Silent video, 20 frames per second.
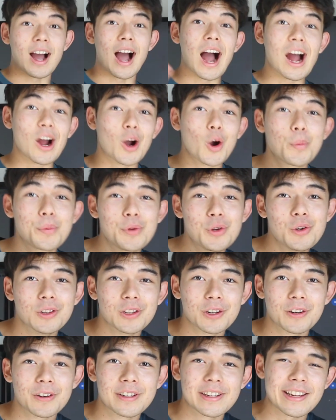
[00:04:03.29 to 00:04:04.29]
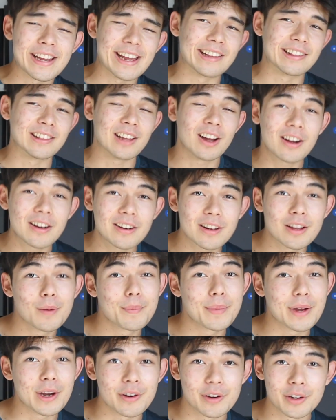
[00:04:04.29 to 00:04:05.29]
I hope you learned a lot
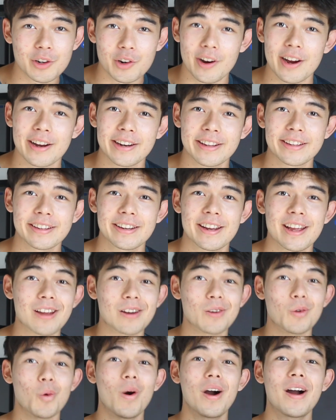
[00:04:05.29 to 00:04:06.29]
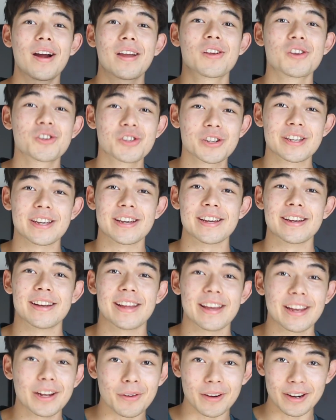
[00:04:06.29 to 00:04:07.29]
about credit and why you should get
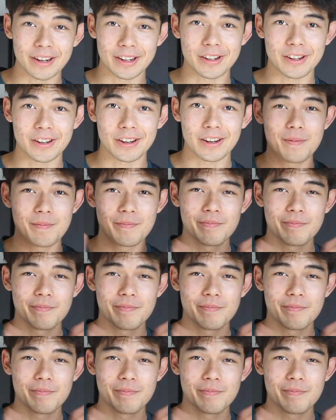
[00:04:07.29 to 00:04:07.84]
a credit card.